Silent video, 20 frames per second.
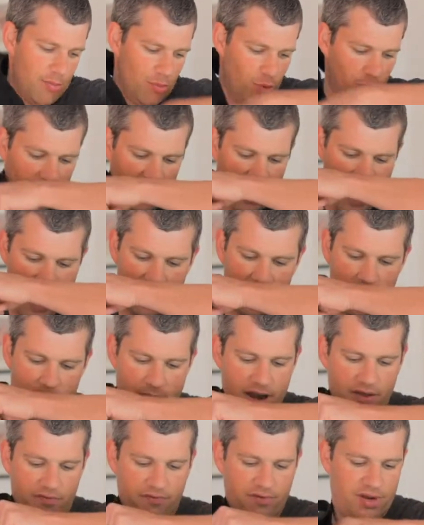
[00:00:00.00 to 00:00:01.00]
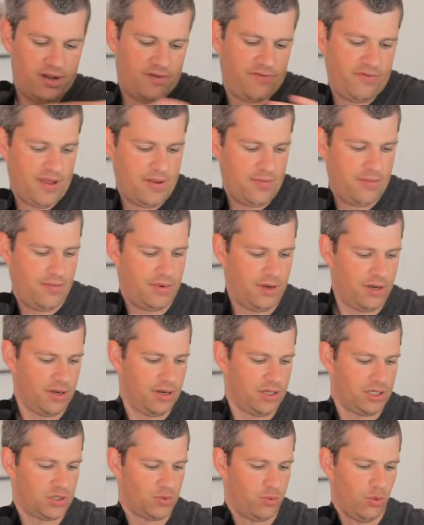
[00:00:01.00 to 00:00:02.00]
with the added benefit of it
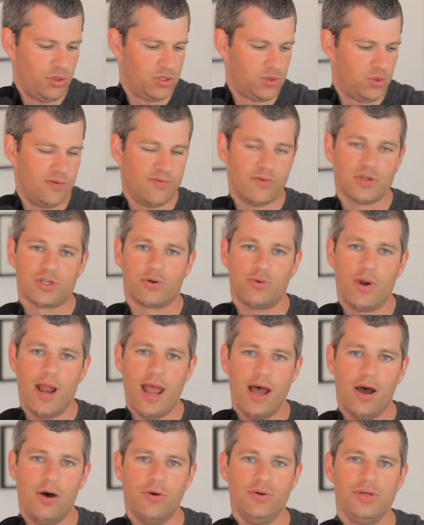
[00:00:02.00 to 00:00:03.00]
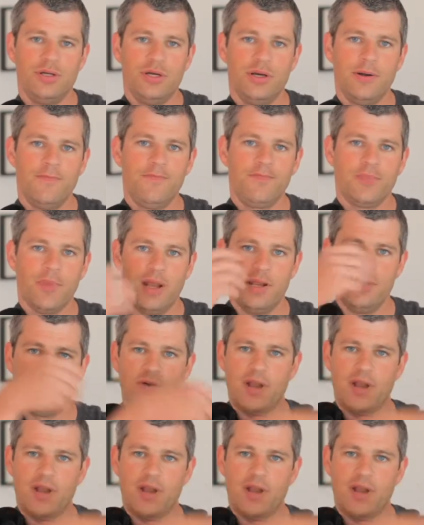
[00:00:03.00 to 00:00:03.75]
swivels around and you